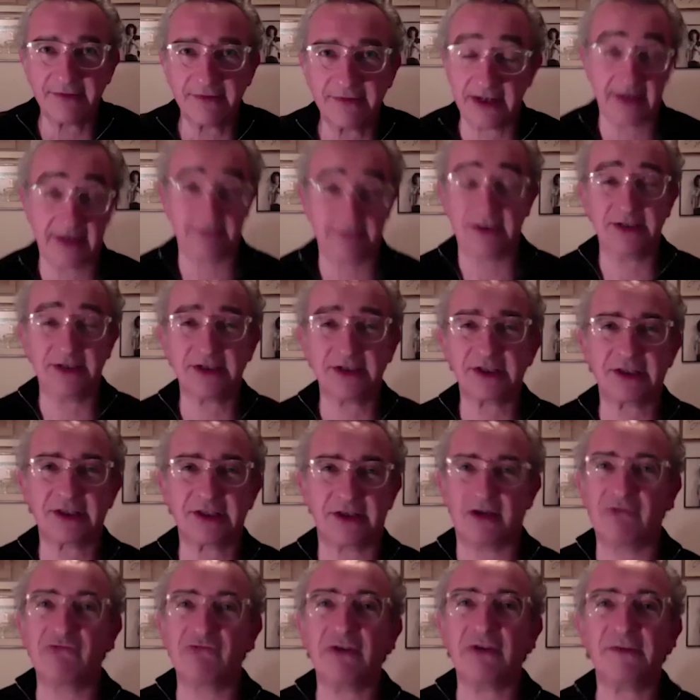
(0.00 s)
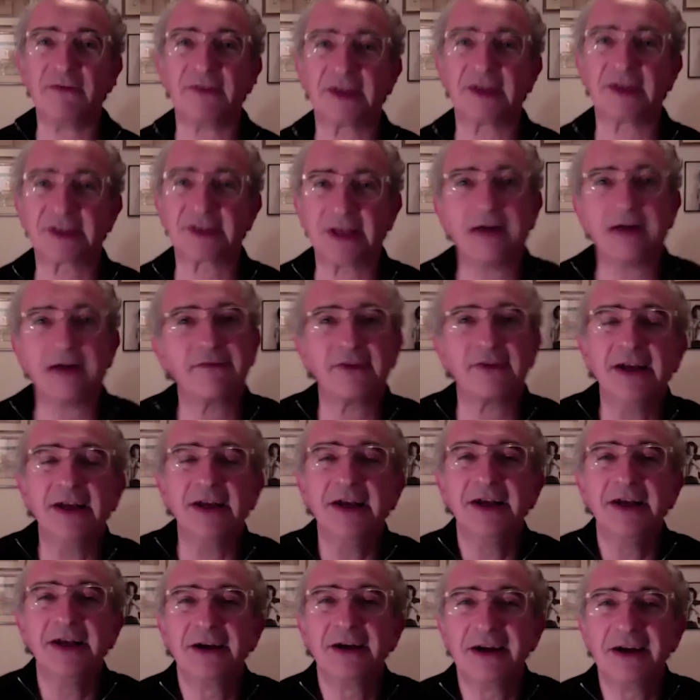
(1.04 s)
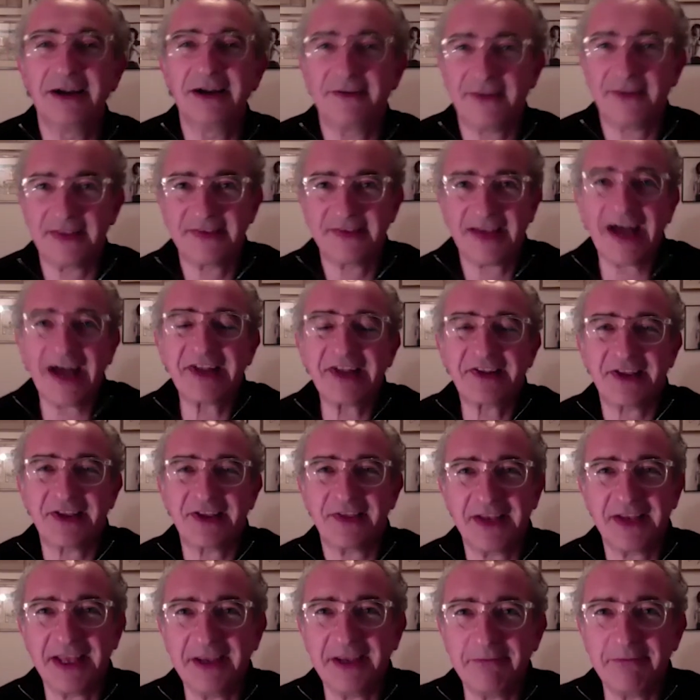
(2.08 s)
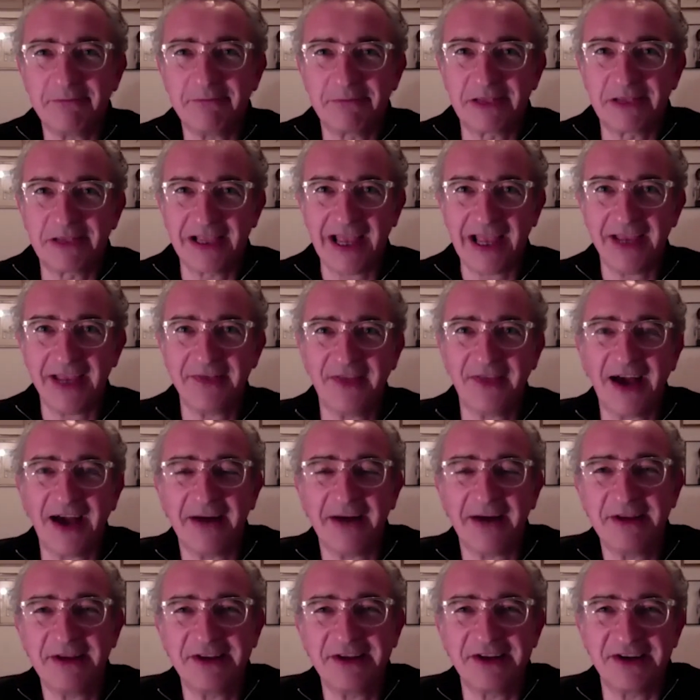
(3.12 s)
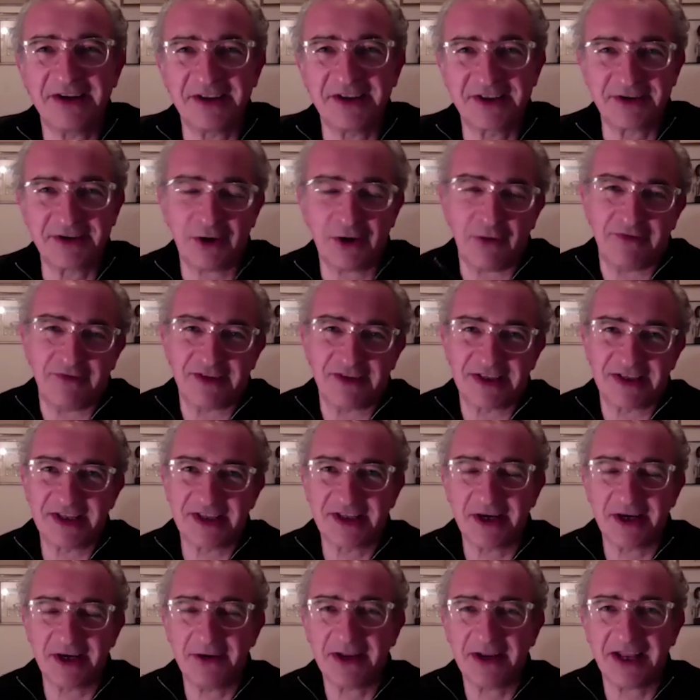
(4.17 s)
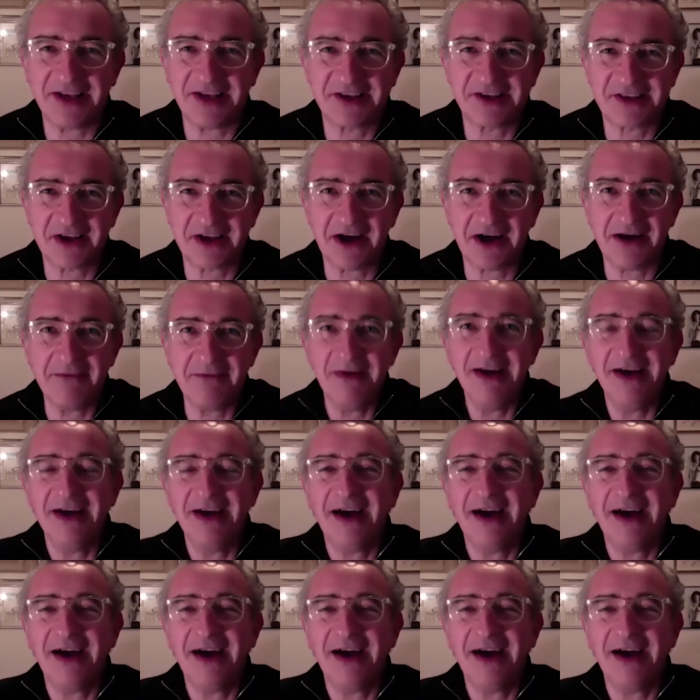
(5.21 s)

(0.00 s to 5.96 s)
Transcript: And I mean, just horrific stuff, and fantastic that he played that. I mean, obviously so against type.